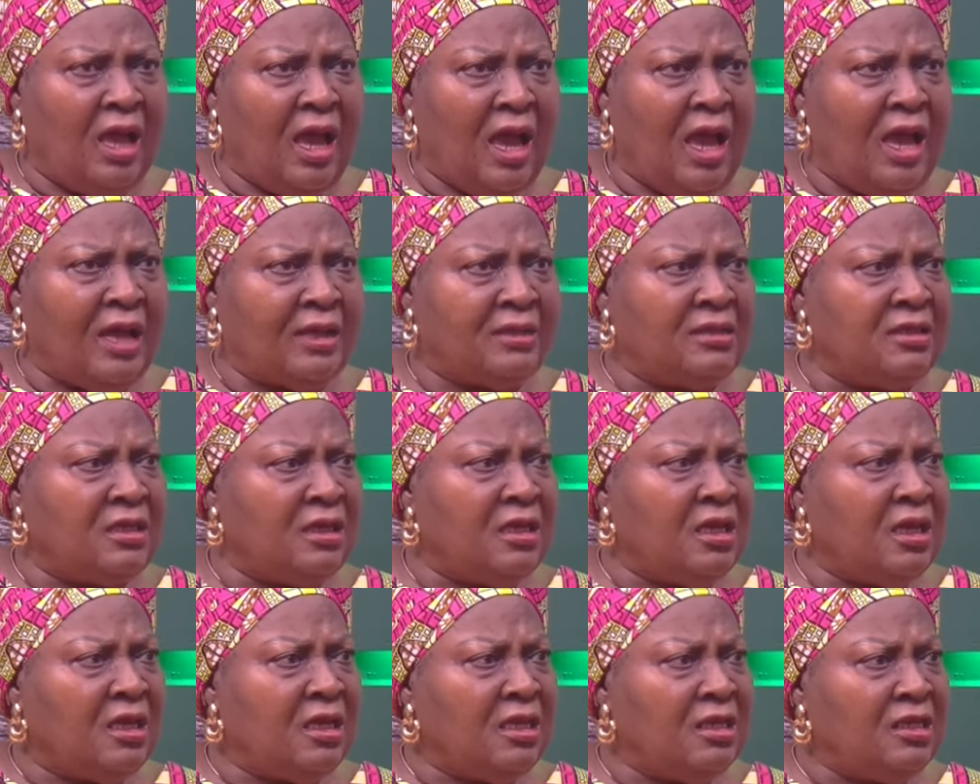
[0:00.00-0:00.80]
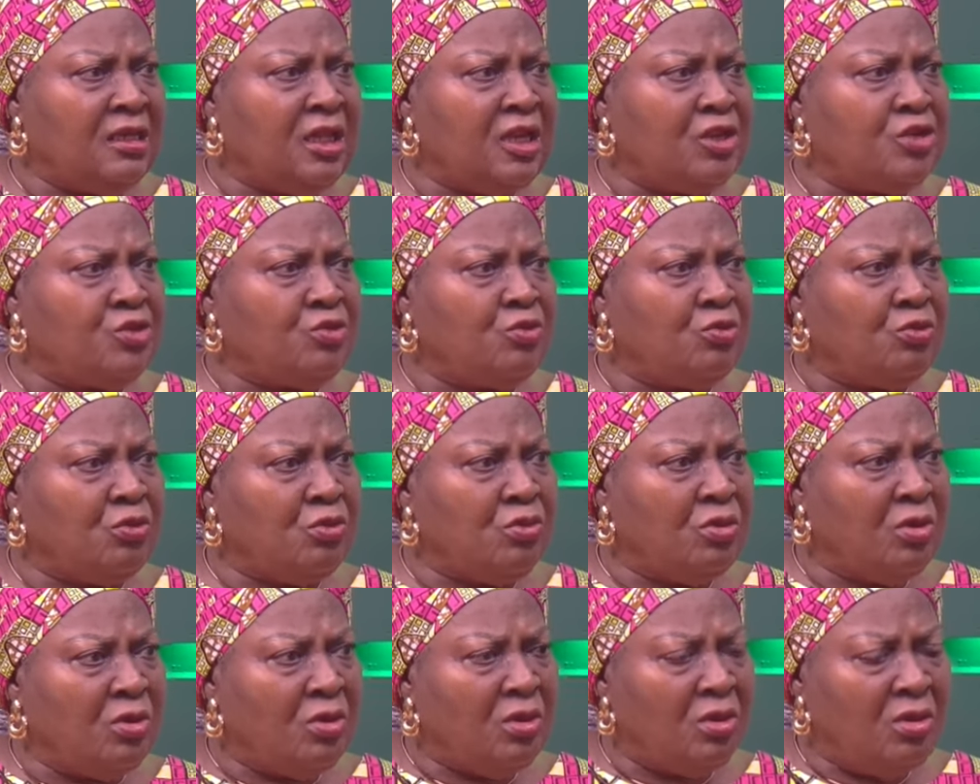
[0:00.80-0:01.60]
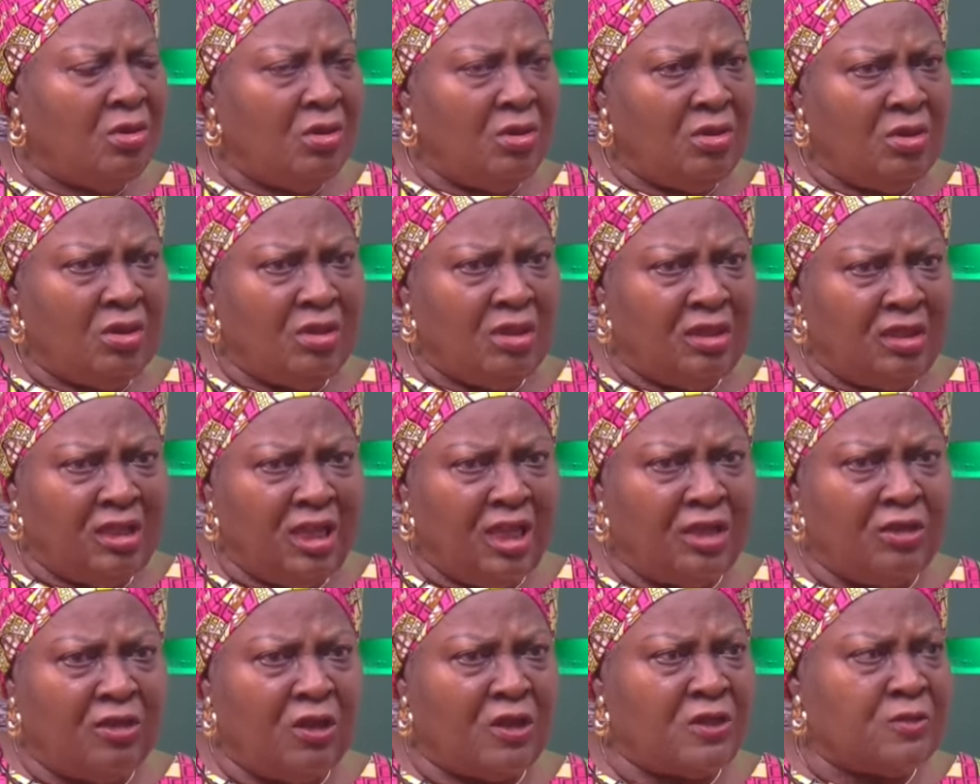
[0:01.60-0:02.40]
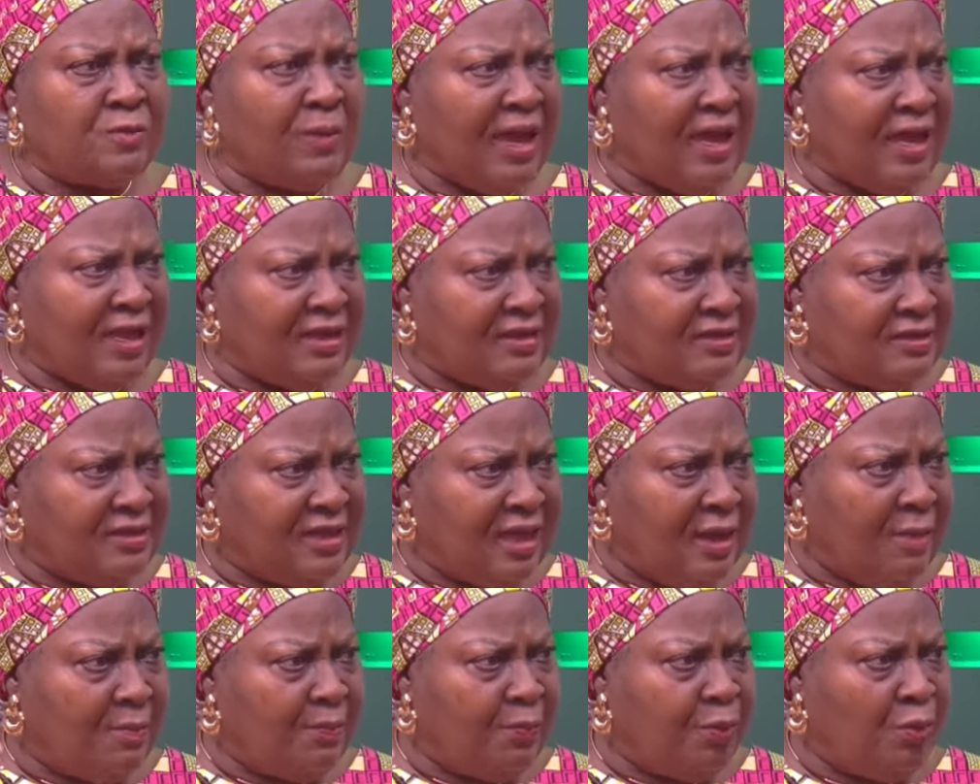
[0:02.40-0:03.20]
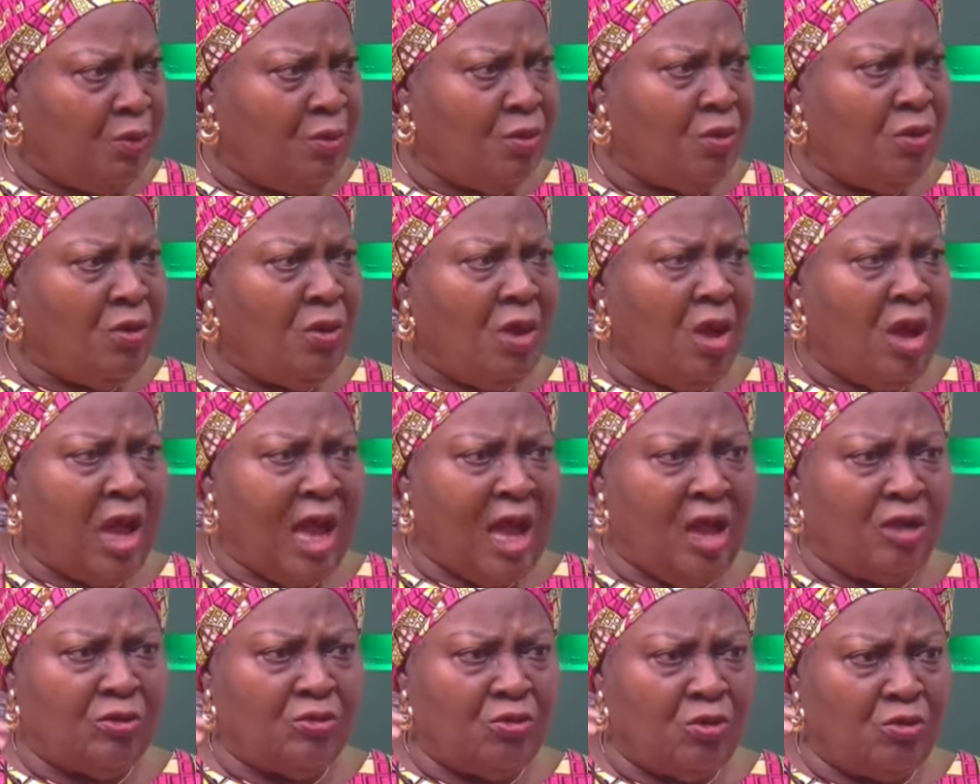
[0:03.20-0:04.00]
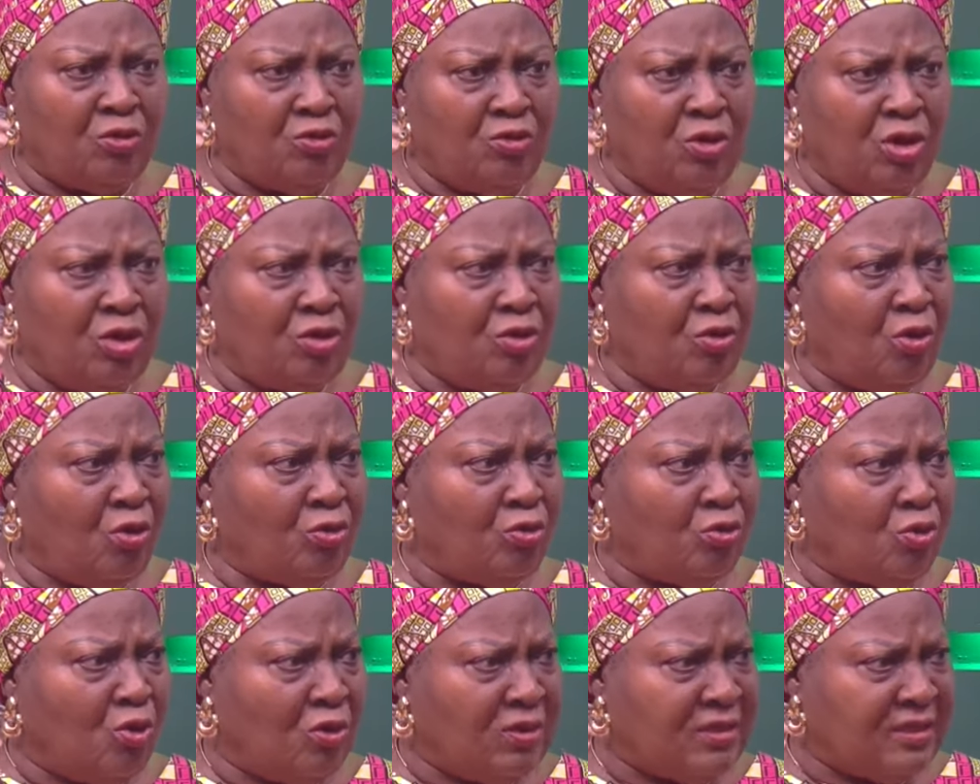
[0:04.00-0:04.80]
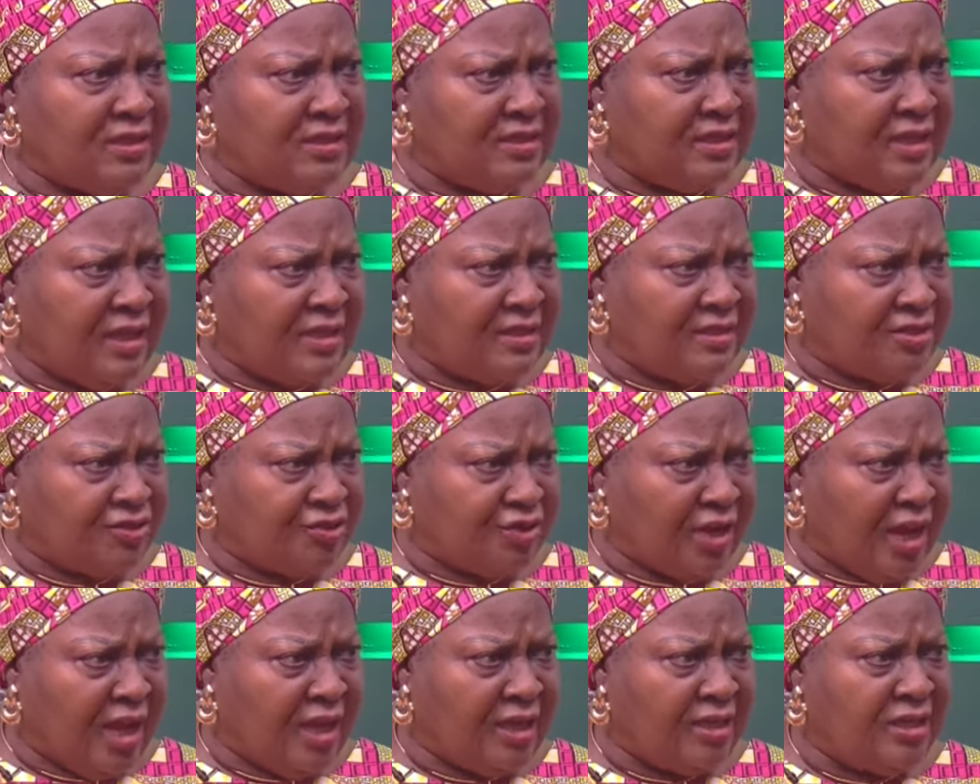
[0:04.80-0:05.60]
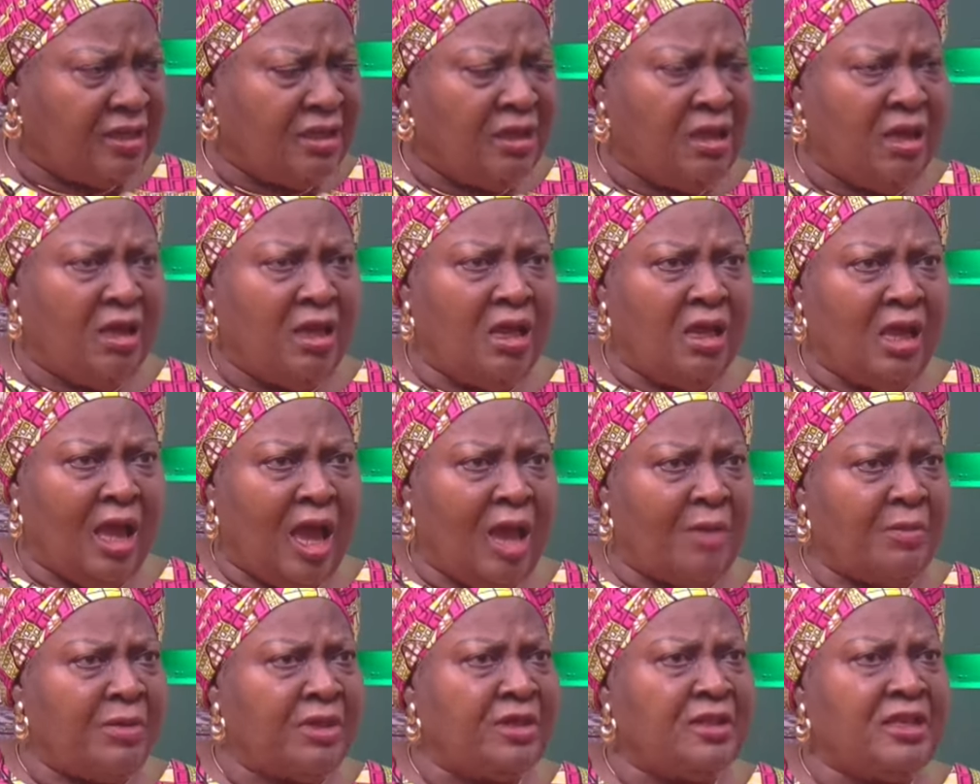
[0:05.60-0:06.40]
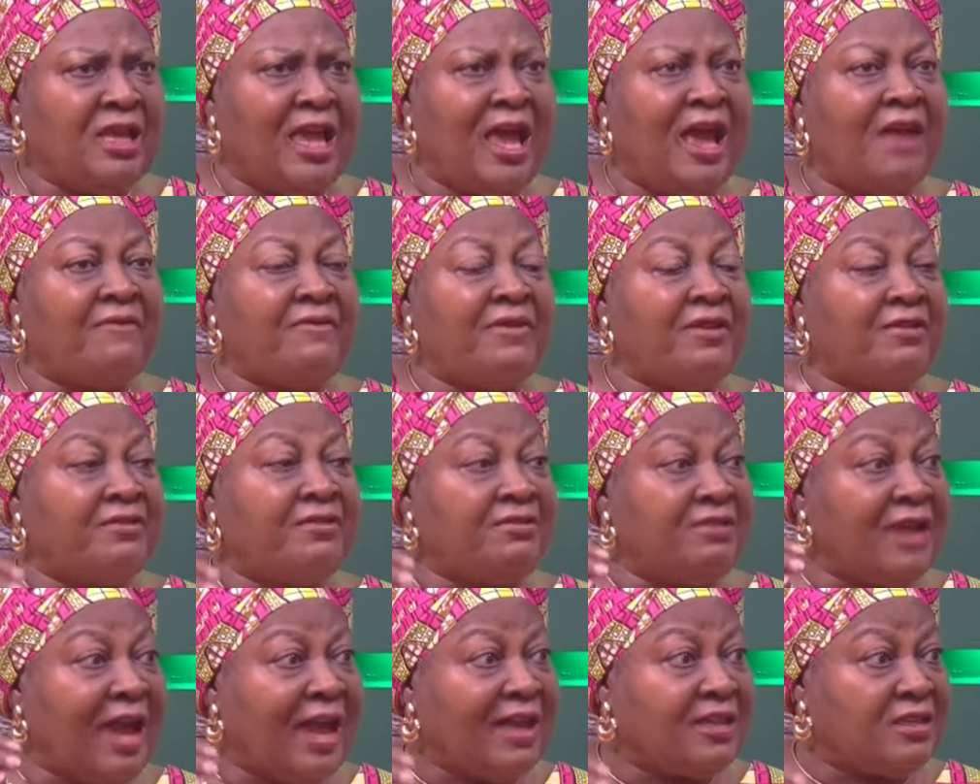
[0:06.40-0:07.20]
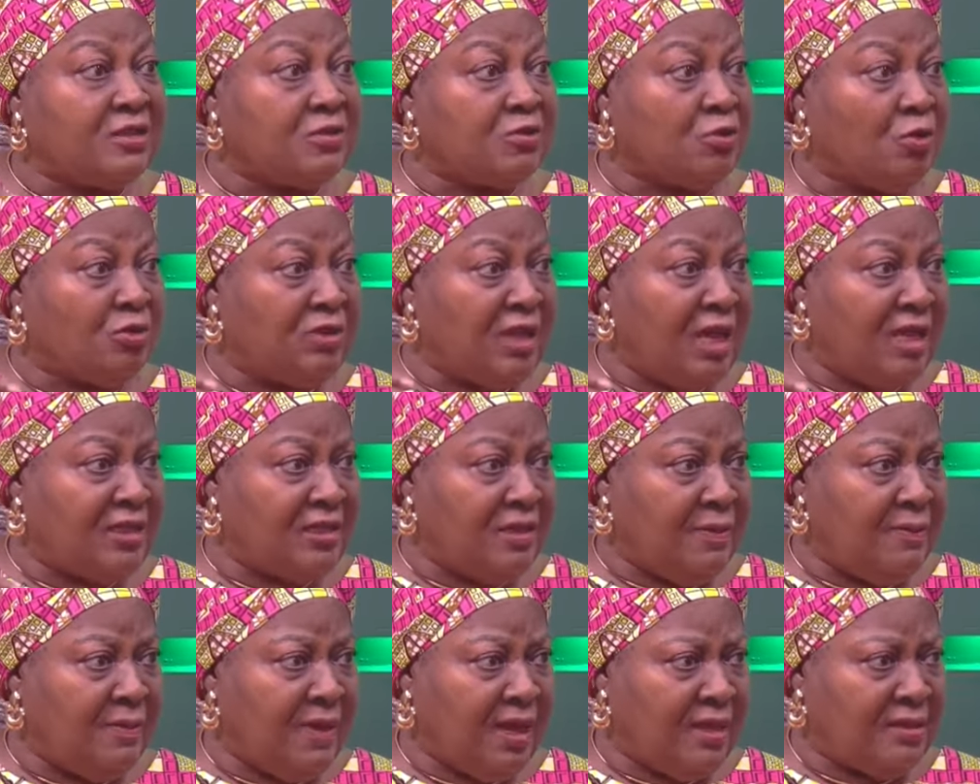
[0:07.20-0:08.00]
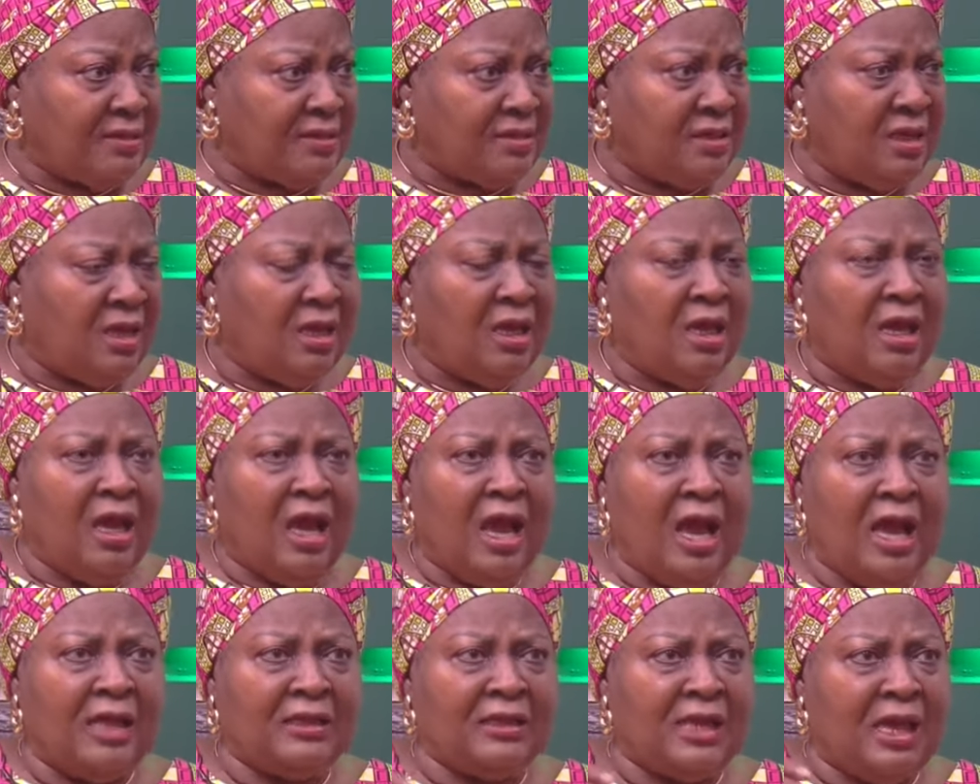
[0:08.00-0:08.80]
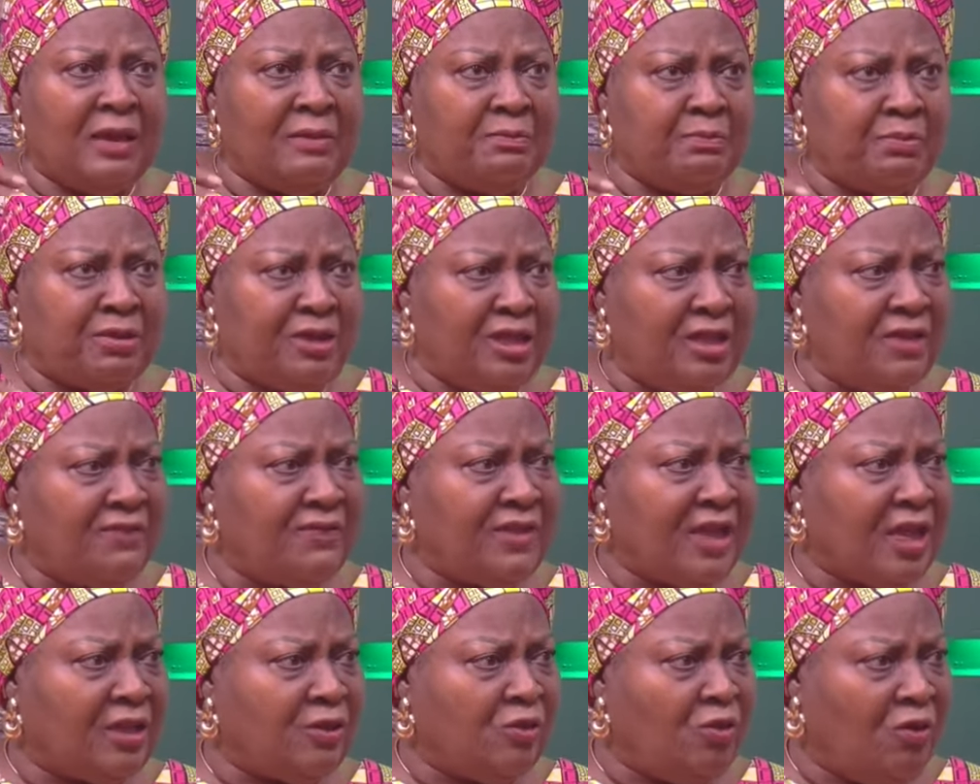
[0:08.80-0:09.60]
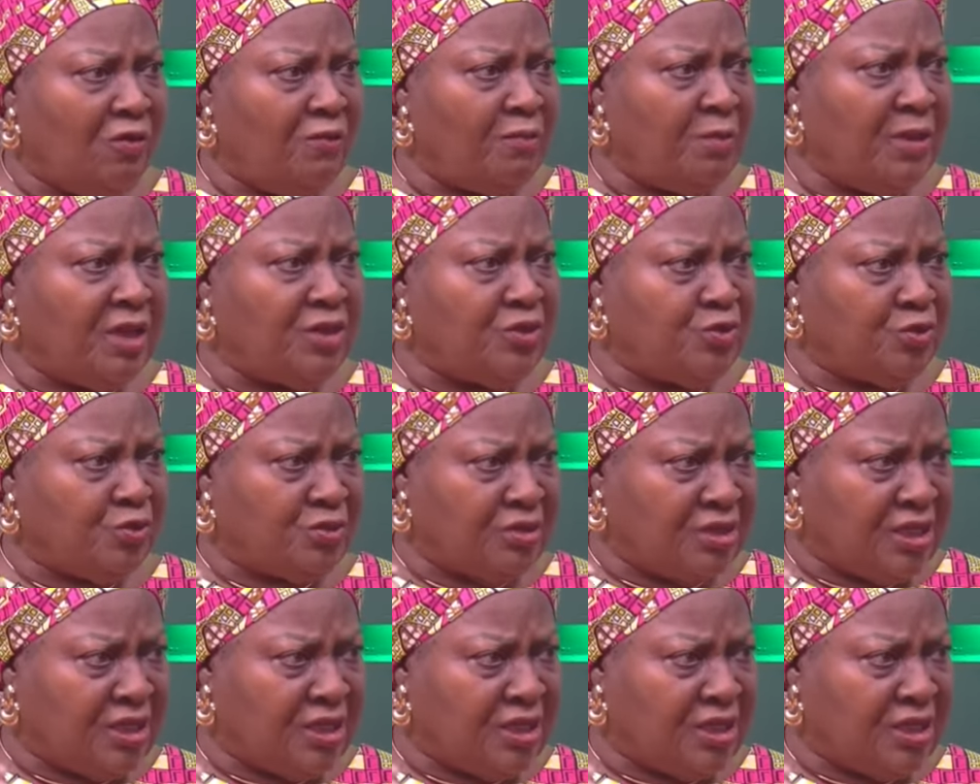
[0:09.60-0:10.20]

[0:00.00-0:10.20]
And they should lead us by example and not going on consistent strike. I mean, they have a right to their demands, and I believe that government should